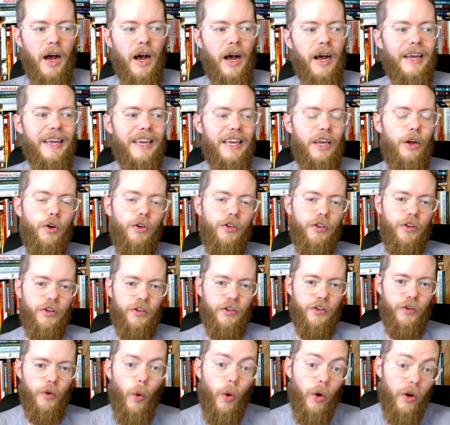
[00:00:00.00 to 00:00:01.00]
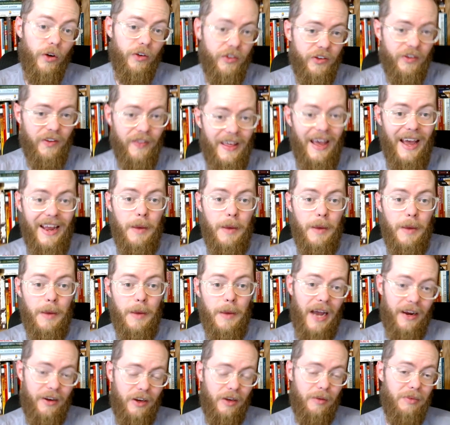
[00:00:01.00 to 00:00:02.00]
here's a source that
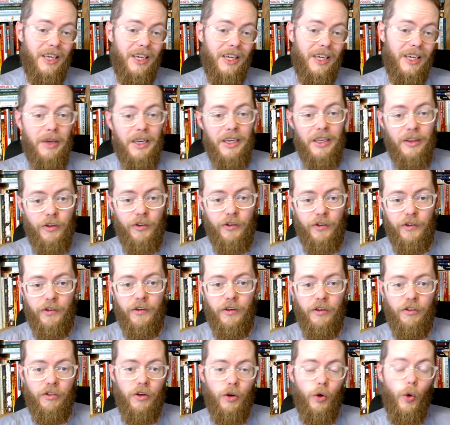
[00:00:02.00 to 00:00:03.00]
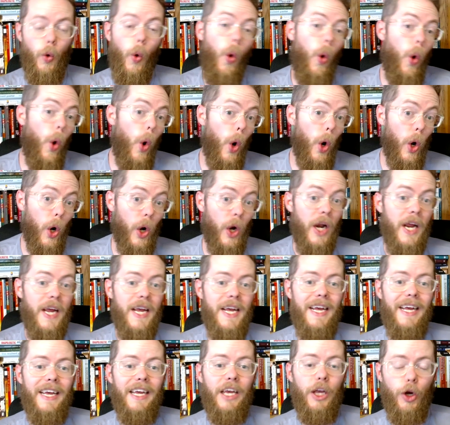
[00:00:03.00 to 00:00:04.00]
impacted me in making this decision, or
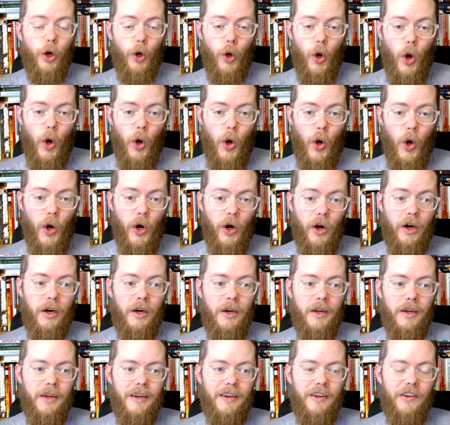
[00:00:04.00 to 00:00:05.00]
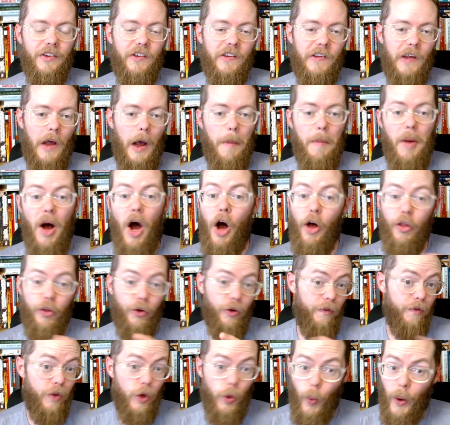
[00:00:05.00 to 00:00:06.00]
here are some
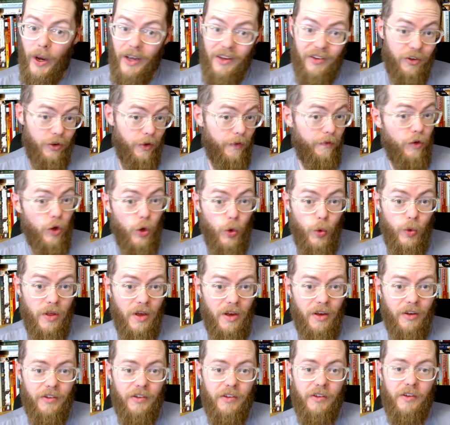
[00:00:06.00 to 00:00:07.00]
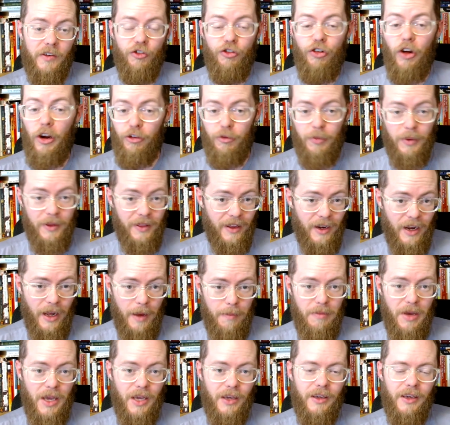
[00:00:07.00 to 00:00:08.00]
other ways to view this judgment that
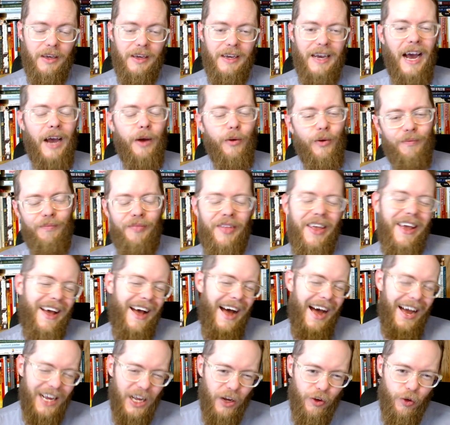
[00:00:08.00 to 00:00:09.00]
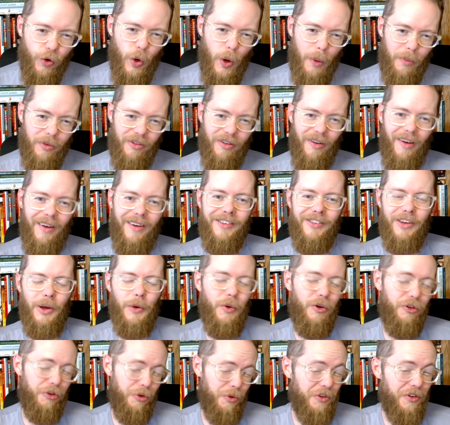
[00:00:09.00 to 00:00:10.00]
I'm making. I guess what I'm saying is I
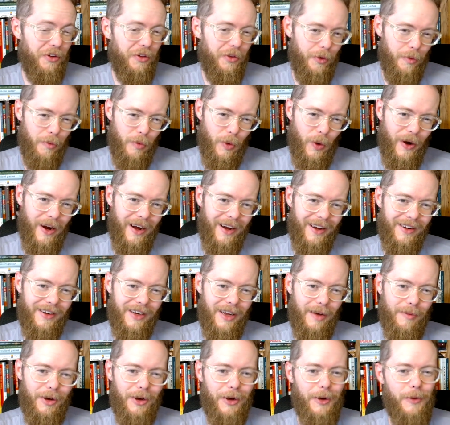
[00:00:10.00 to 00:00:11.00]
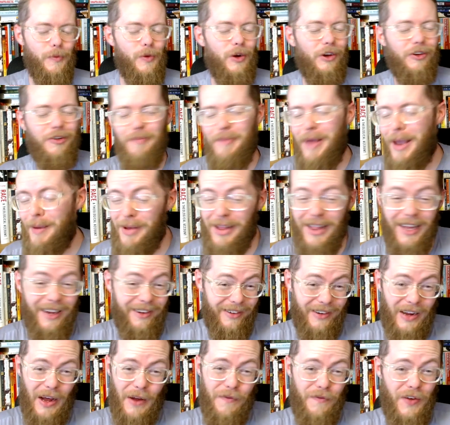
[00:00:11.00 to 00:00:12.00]
wish it was a little more academic, which maybe that's
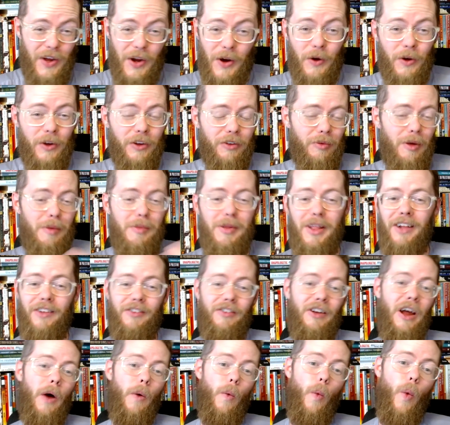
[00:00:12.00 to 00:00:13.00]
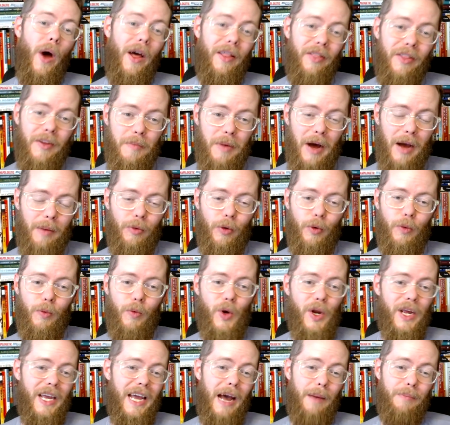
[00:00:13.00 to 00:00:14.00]
not fair, because maybe that's not what the Bible
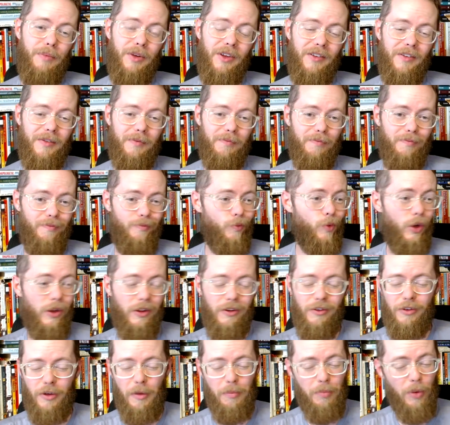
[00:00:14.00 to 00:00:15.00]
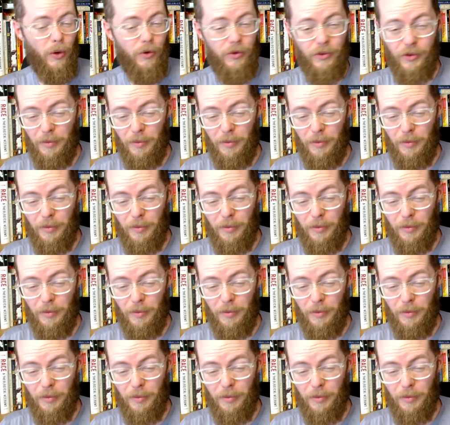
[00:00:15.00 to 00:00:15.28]
recap is really supposed to